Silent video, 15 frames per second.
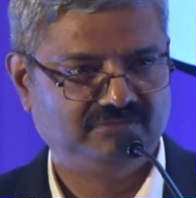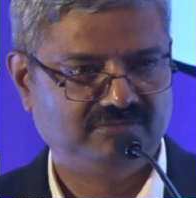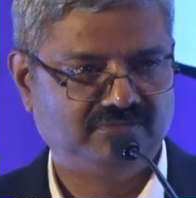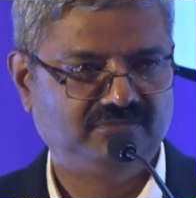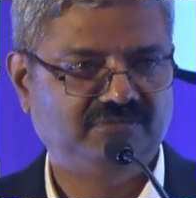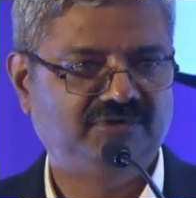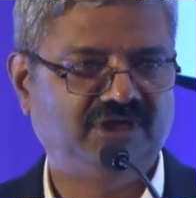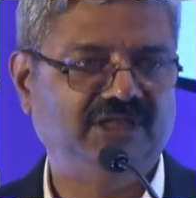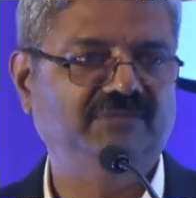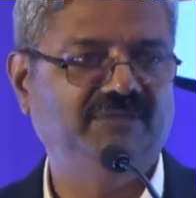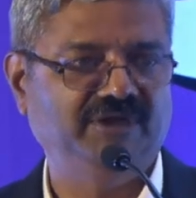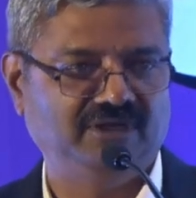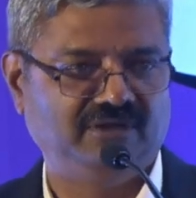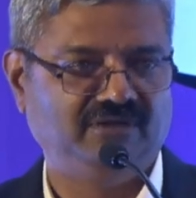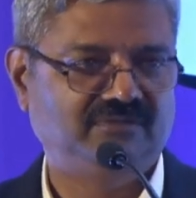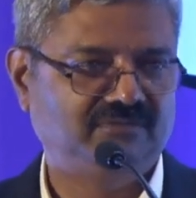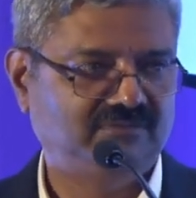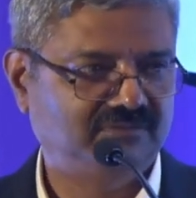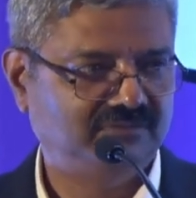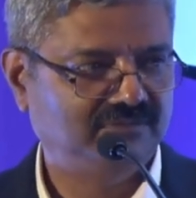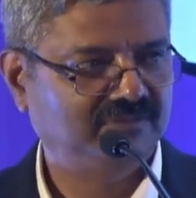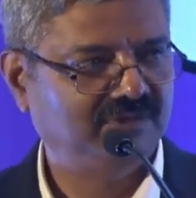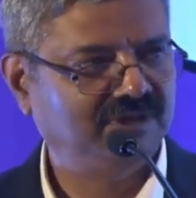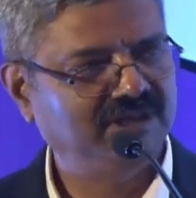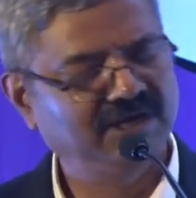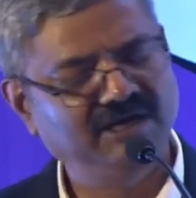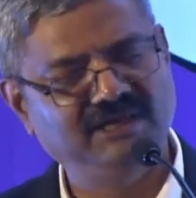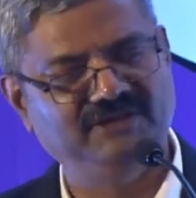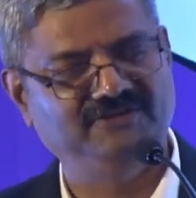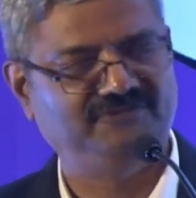tell me,
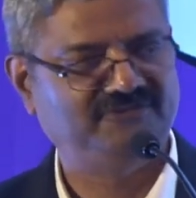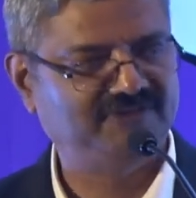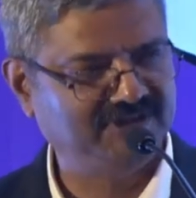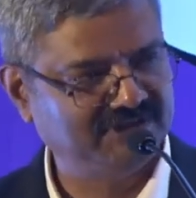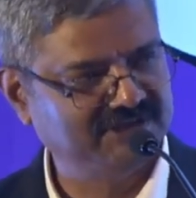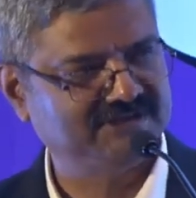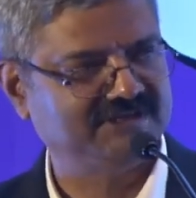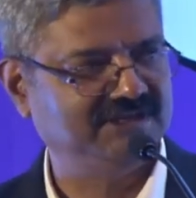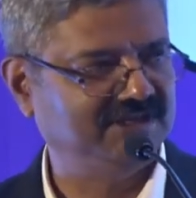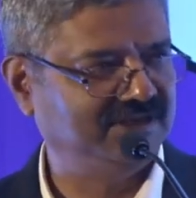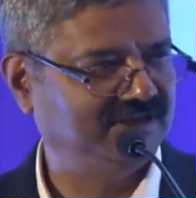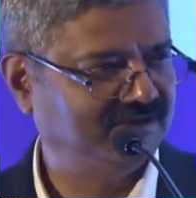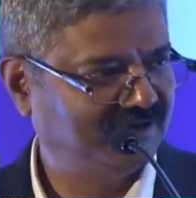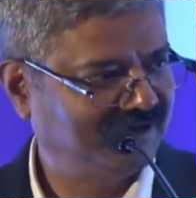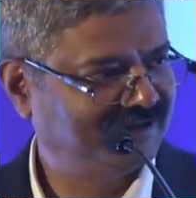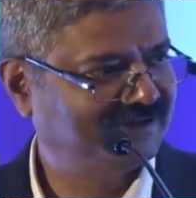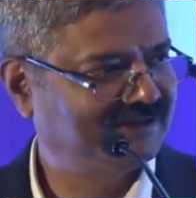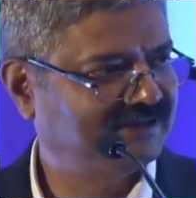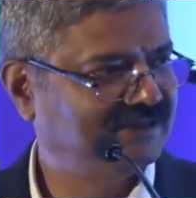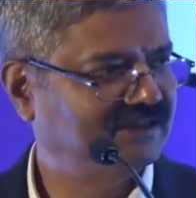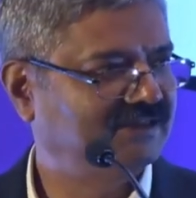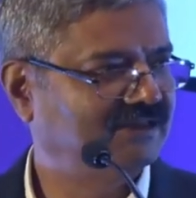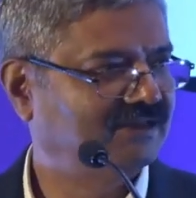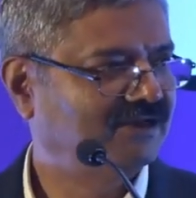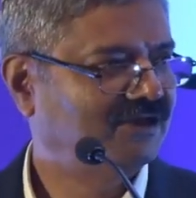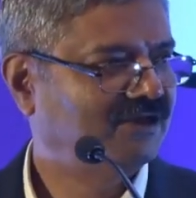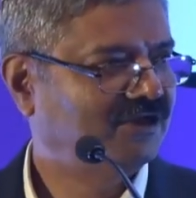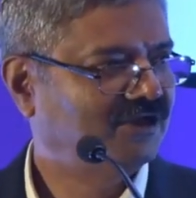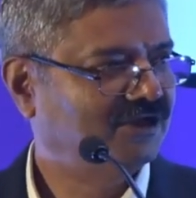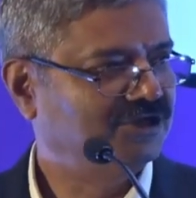really, seriously, other than
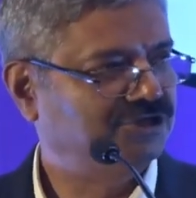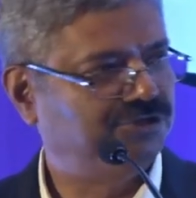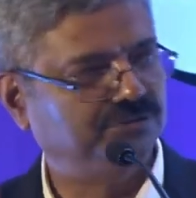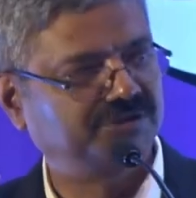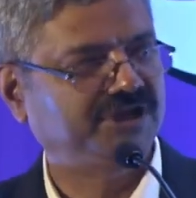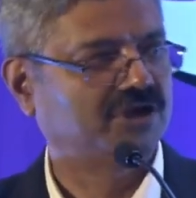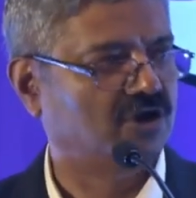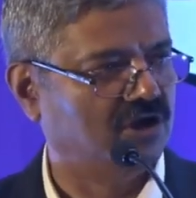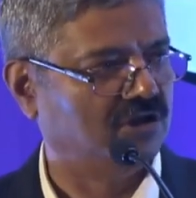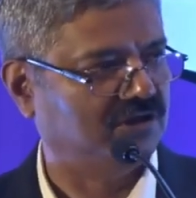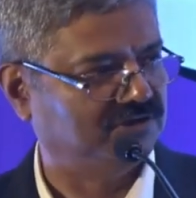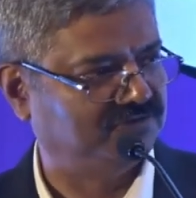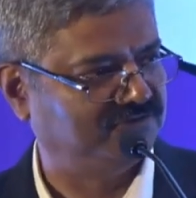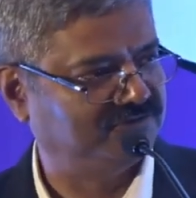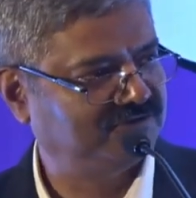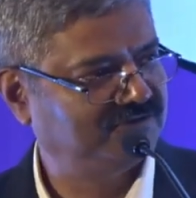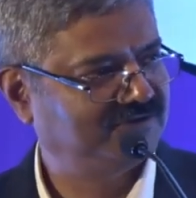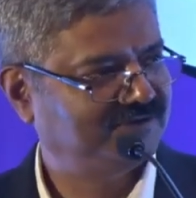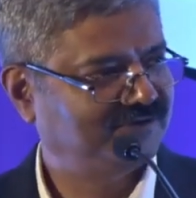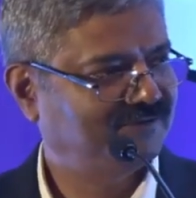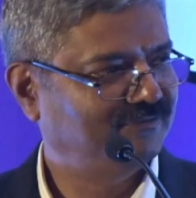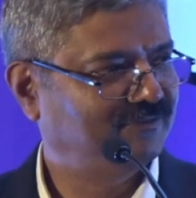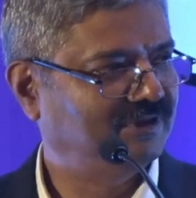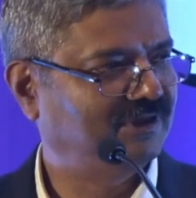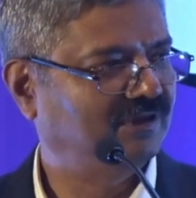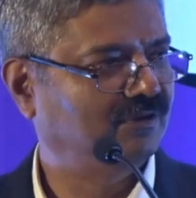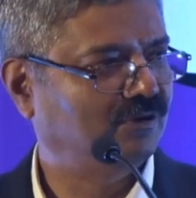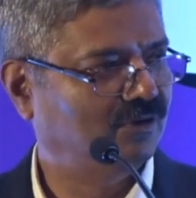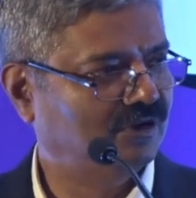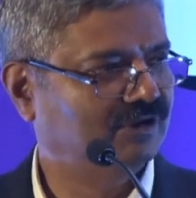duty calls, will
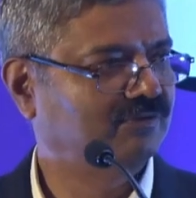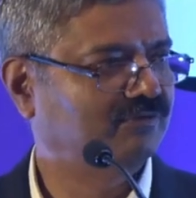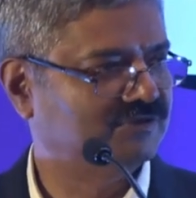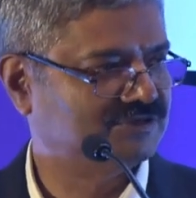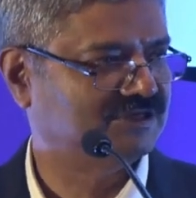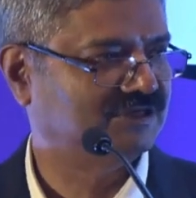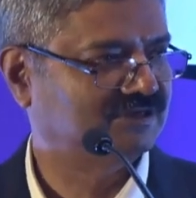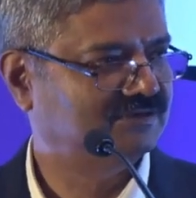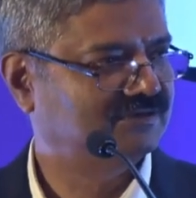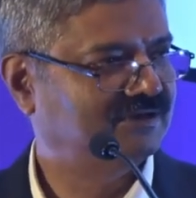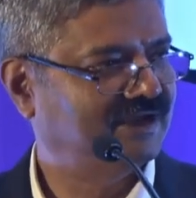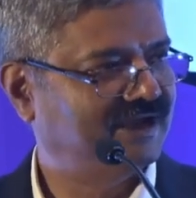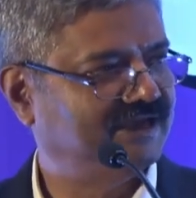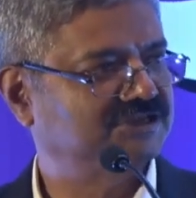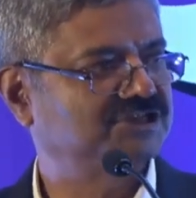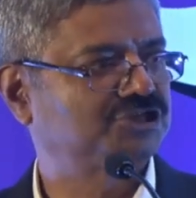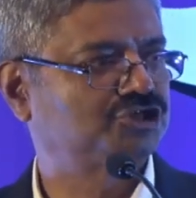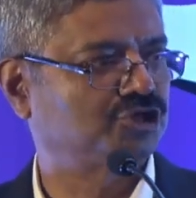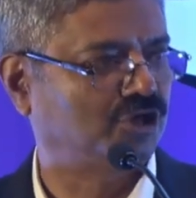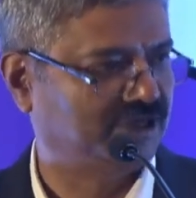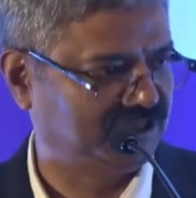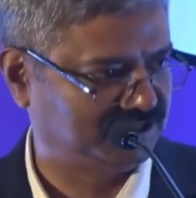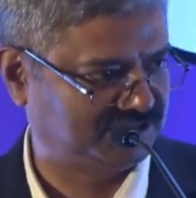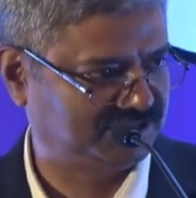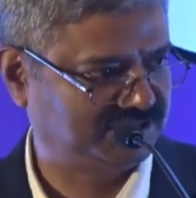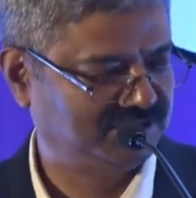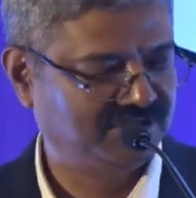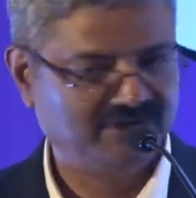go and visit as a choice?